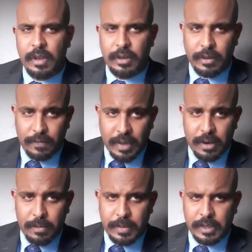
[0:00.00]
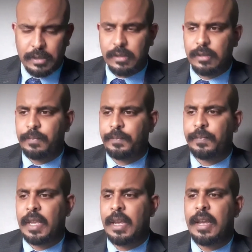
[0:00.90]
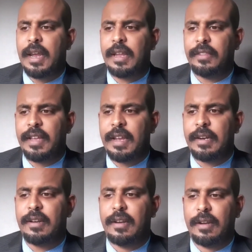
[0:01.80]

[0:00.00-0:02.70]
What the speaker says: developments, and then